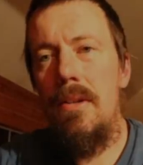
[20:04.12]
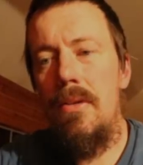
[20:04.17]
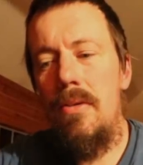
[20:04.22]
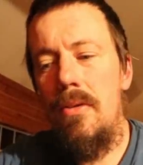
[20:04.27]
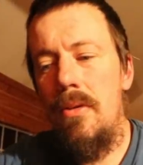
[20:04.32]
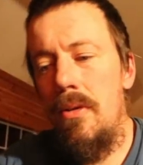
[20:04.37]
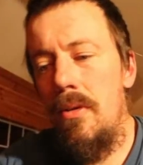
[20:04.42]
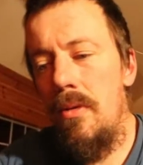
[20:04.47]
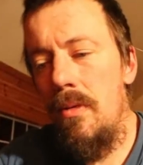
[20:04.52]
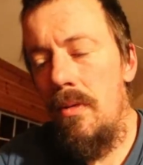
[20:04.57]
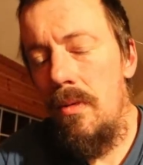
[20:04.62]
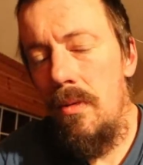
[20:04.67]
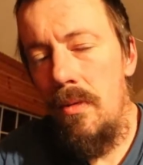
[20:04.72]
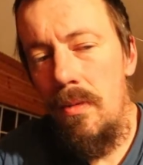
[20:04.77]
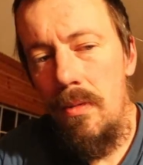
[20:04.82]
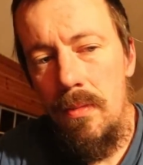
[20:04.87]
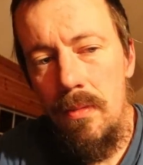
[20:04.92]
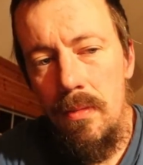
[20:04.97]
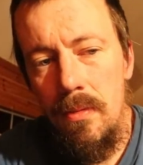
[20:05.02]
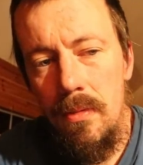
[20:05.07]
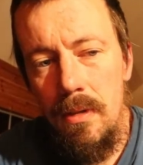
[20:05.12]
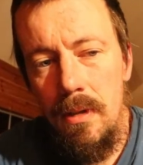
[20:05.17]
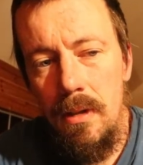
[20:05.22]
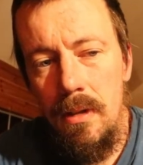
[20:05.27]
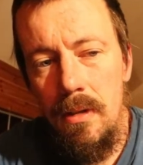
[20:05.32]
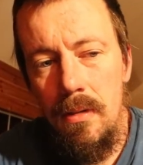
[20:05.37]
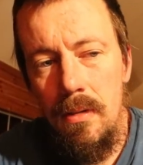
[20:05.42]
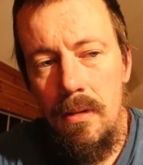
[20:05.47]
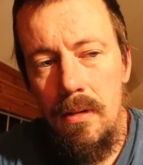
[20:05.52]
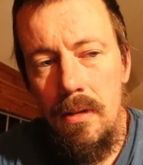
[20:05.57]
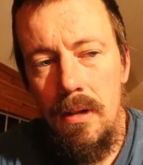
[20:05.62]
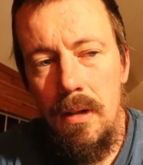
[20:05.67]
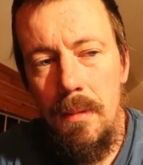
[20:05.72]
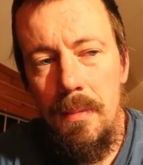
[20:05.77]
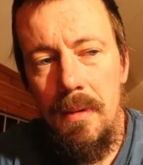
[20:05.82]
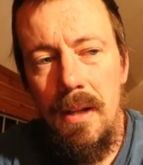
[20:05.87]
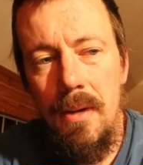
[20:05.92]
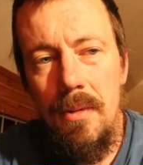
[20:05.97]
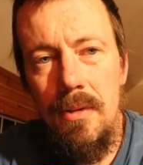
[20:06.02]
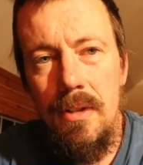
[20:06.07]
so a
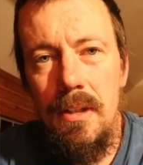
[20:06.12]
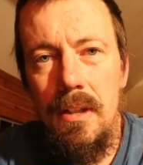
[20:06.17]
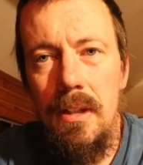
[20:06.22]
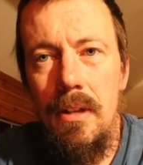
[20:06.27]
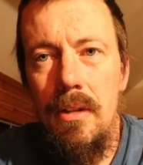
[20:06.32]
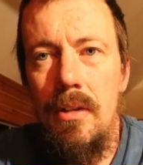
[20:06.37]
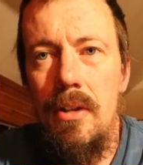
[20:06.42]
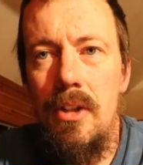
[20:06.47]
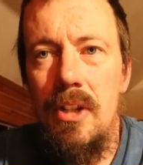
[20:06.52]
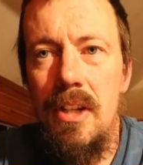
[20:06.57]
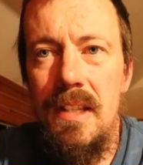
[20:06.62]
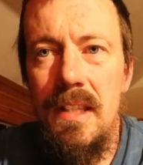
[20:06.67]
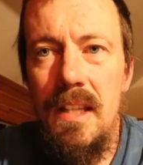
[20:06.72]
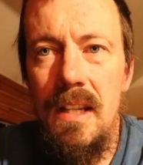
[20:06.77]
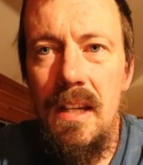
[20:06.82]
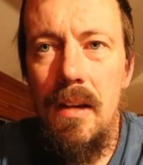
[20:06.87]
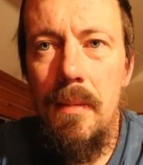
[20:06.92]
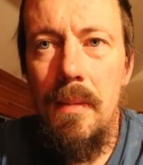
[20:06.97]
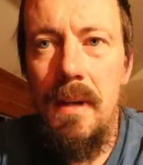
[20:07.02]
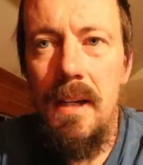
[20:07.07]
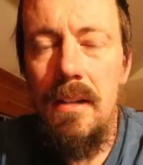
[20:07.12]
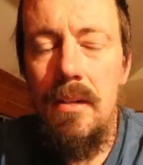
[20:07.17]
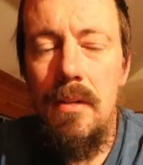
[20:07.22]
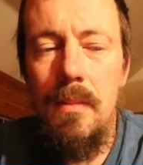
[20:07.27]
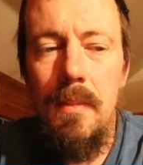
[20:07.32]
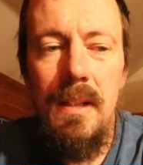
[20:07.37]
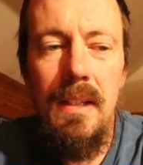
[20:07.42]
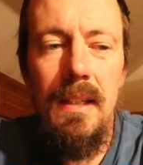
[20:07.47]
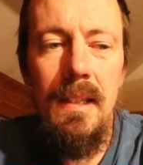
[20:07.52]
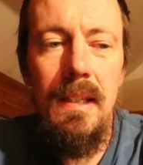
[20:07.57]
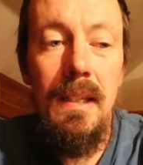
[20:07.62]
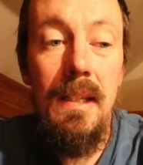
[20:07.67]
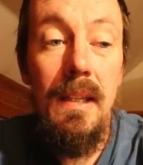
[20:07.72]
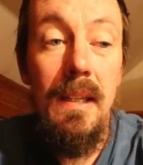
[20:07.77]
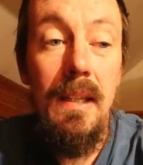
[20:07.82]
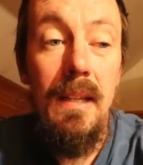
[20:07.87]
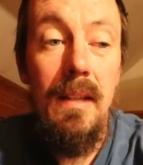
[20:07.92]
couple hours later, Justin got back to me.